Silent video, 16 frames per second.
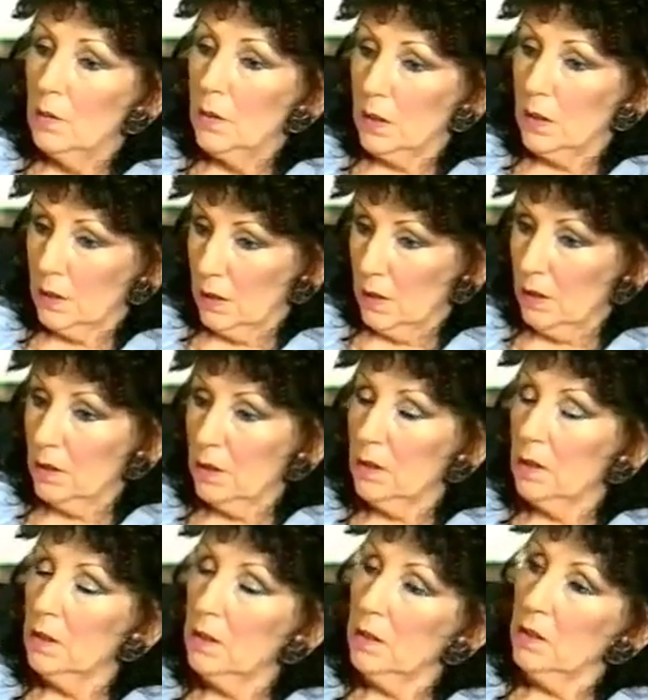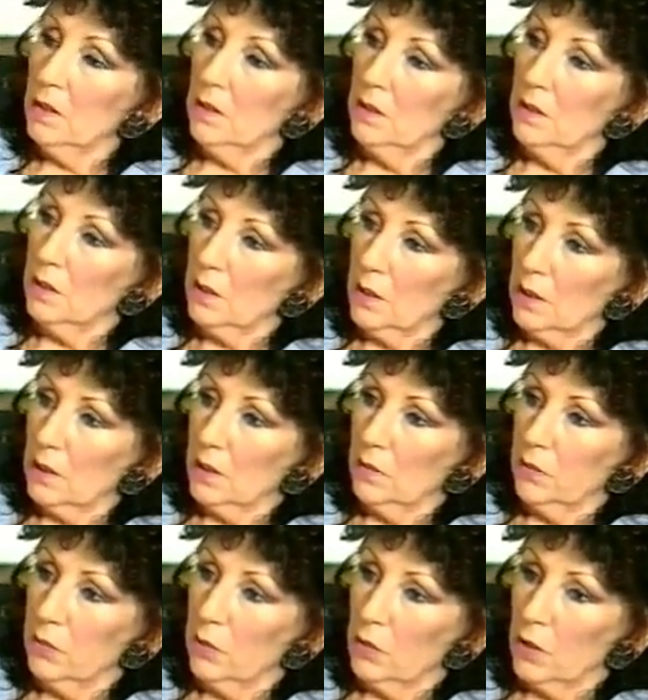I started it in
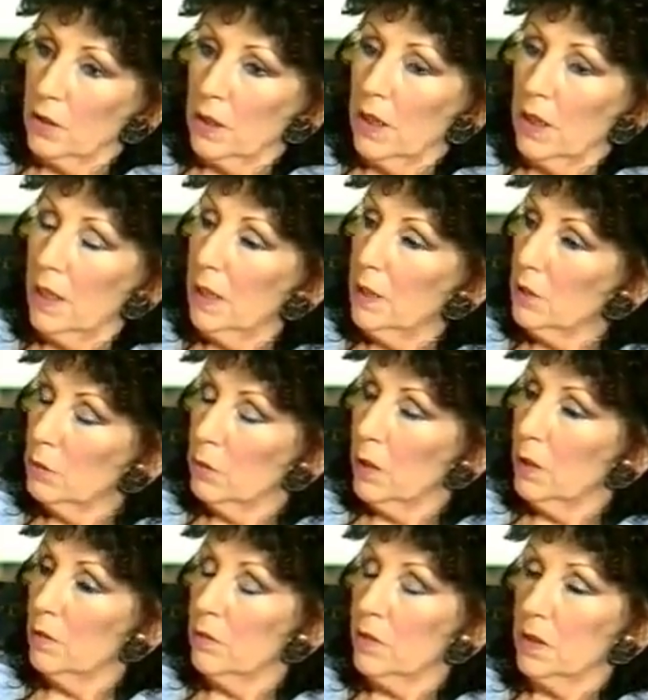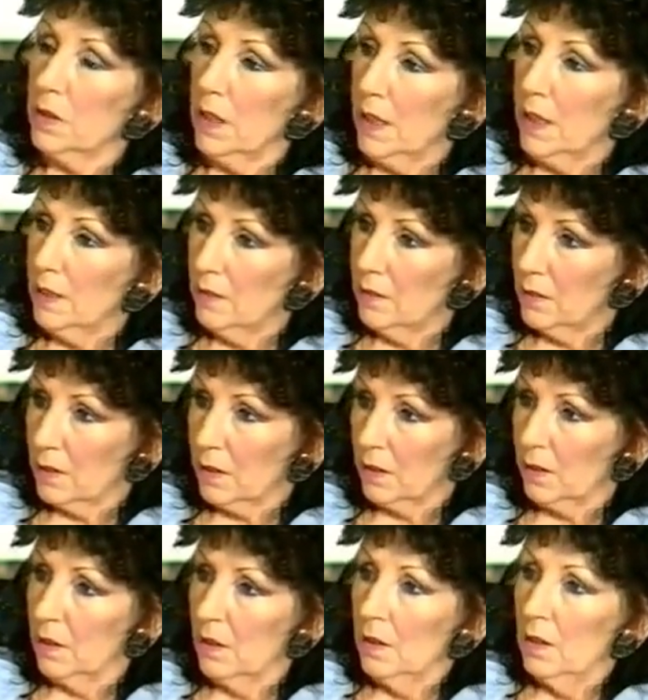1964, and I had to wait for the
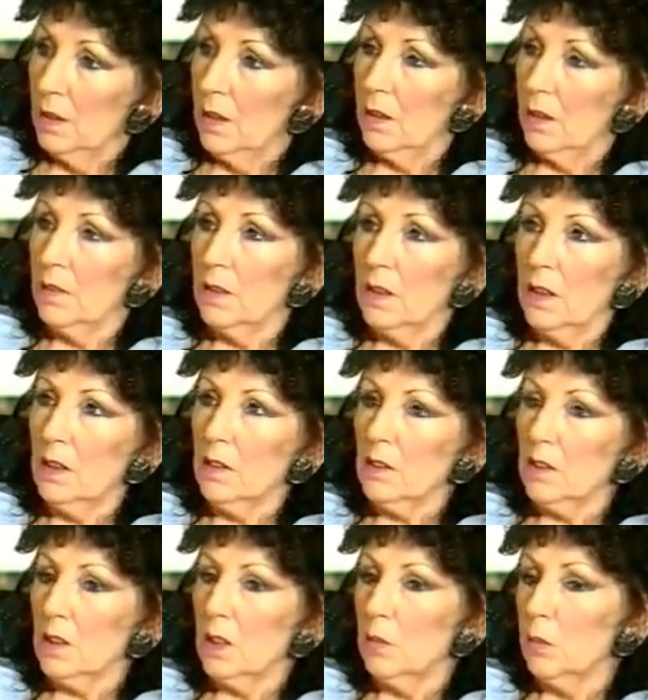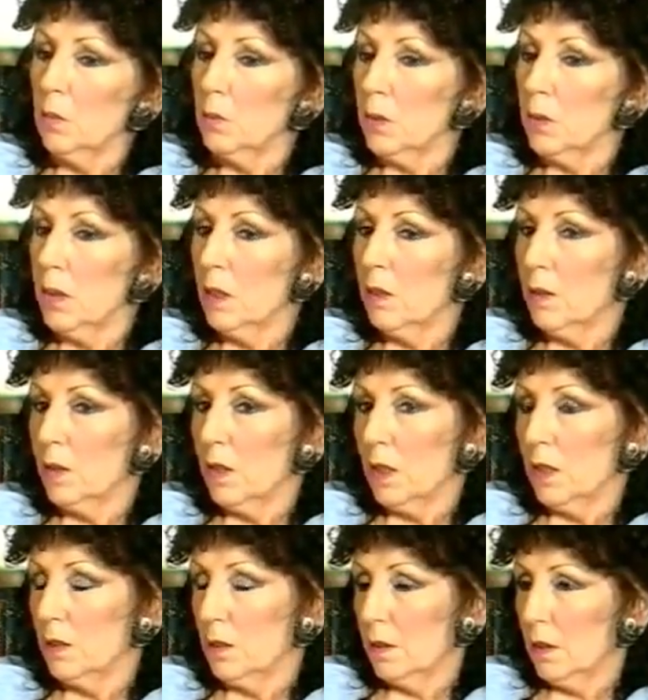ending. And the last time we were there in
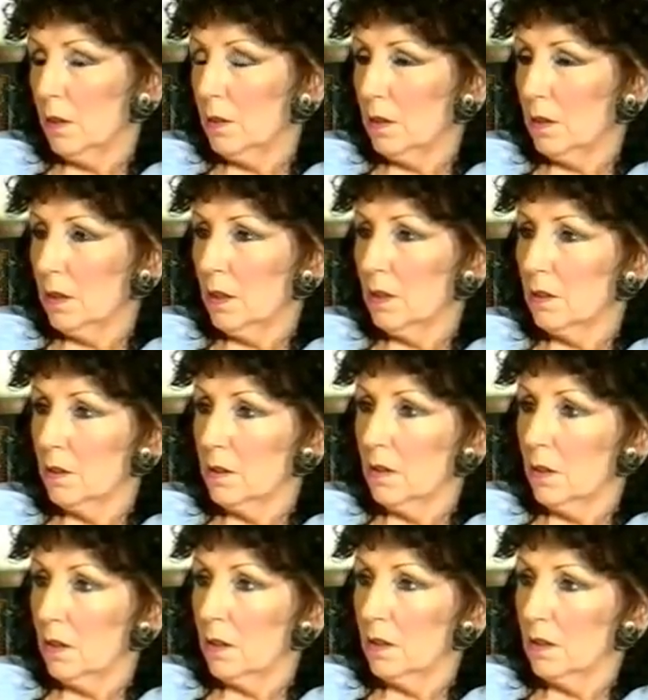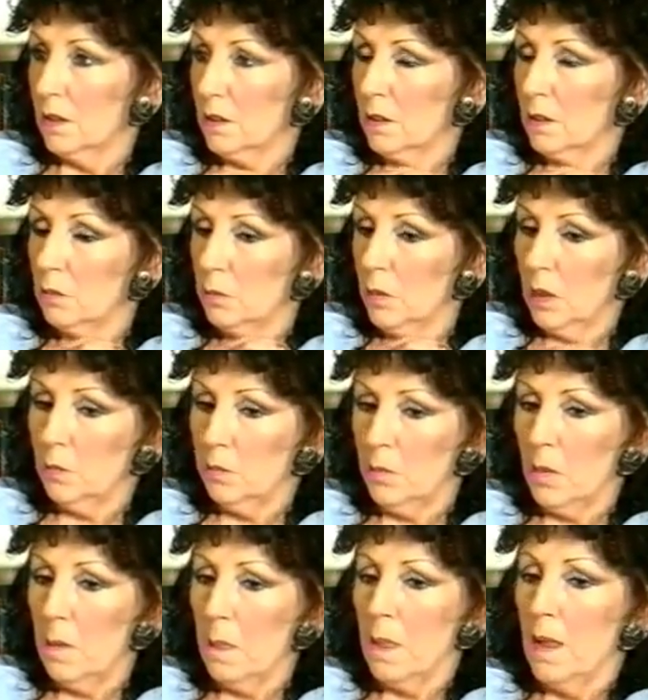1989, he said,
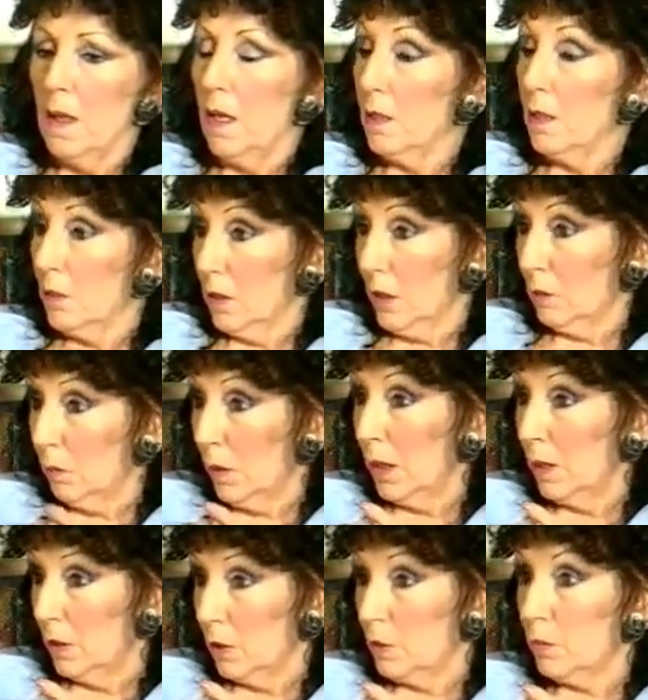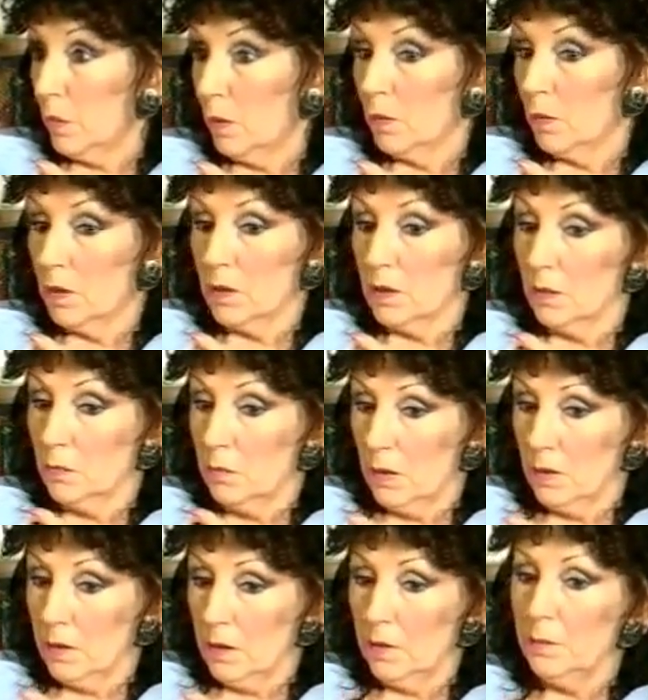"Mum," as a young man he spoke, he said,
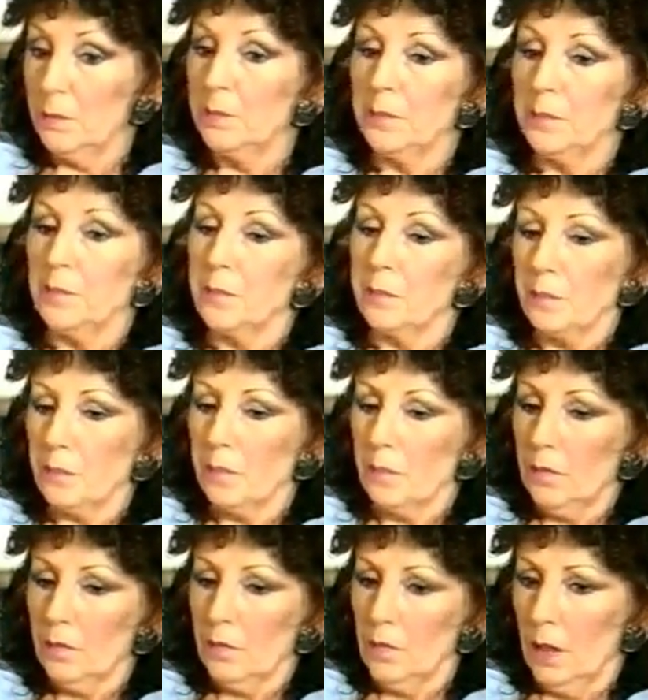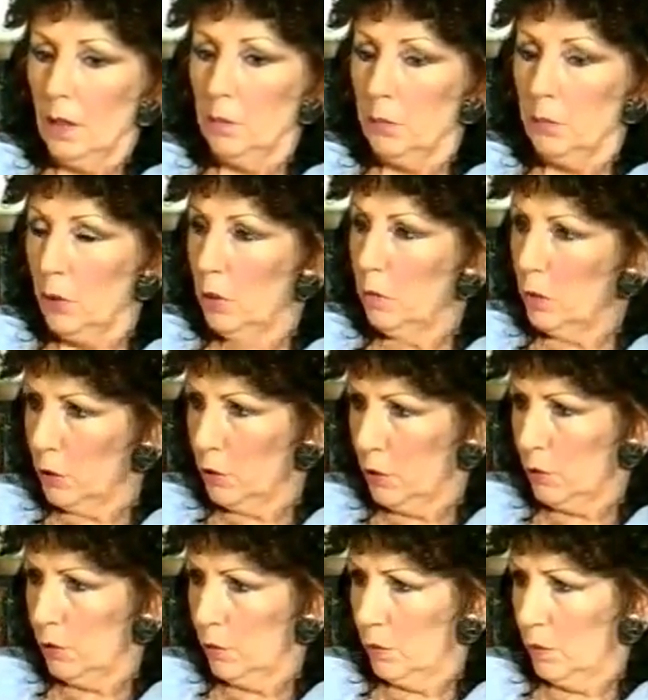"Mother, I promise
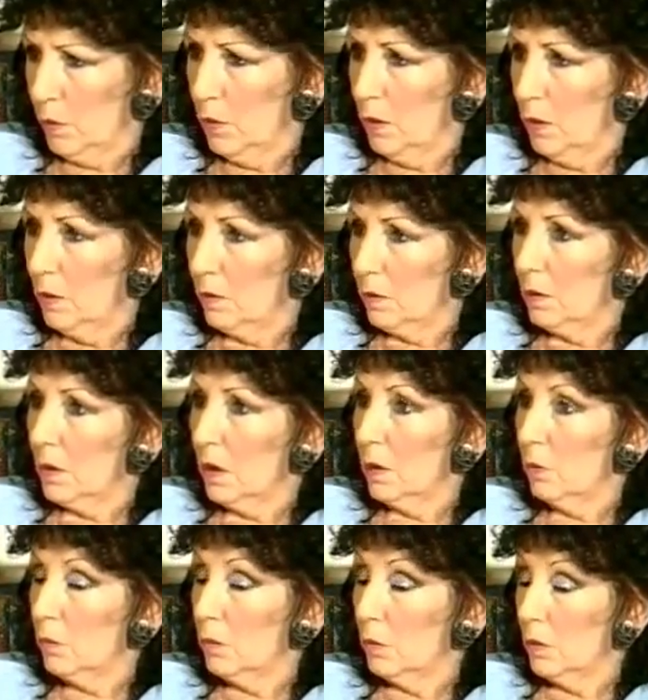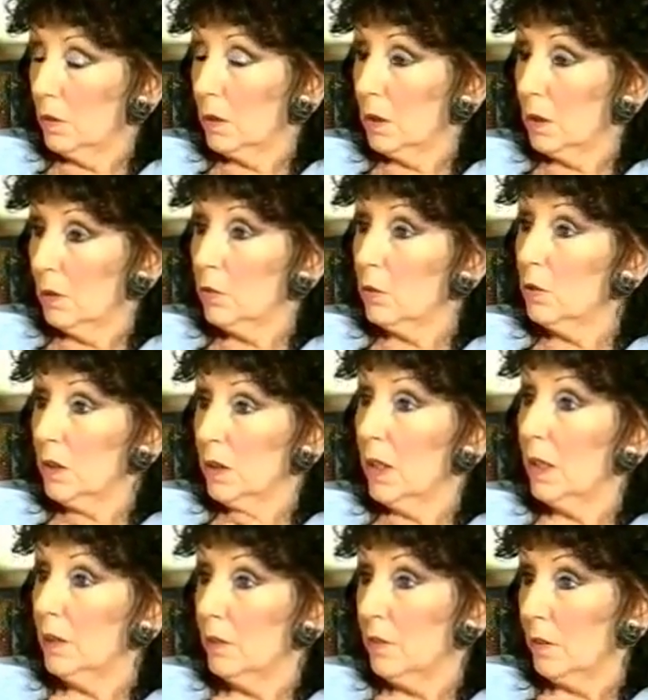you that I will give you the
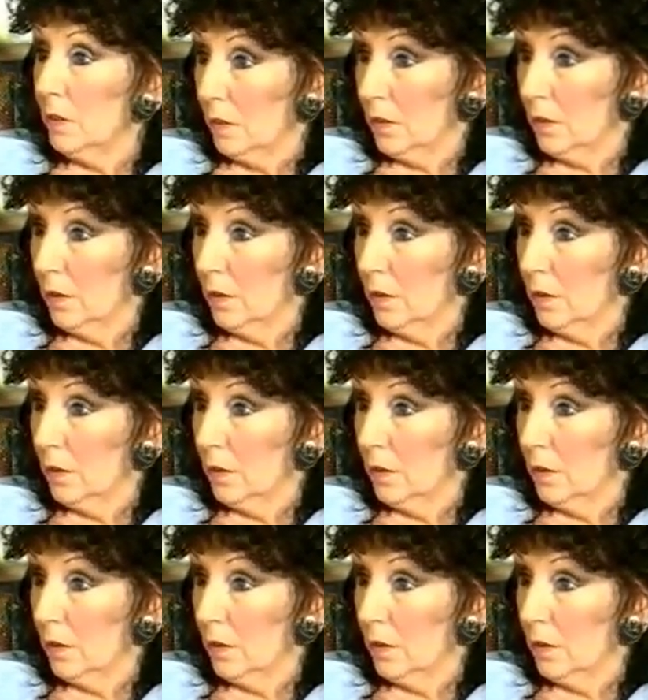ending